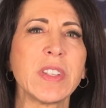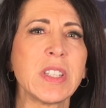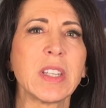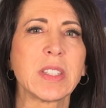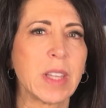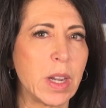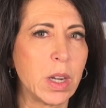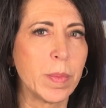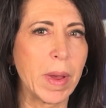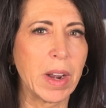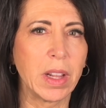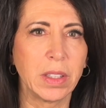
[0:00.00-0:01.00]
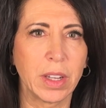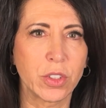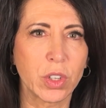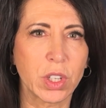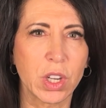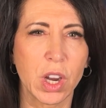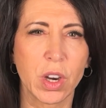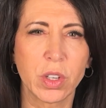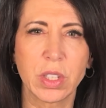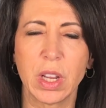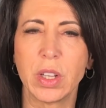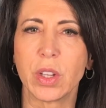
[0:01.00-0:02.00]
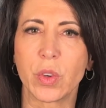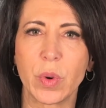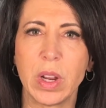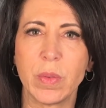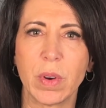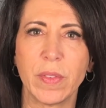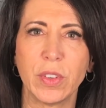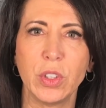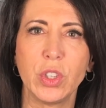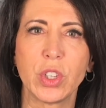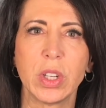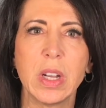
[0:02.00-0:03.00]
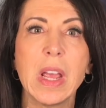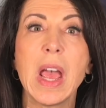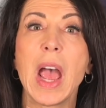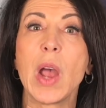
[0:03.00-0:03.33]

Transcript: us excited about electric cars and the green revolution,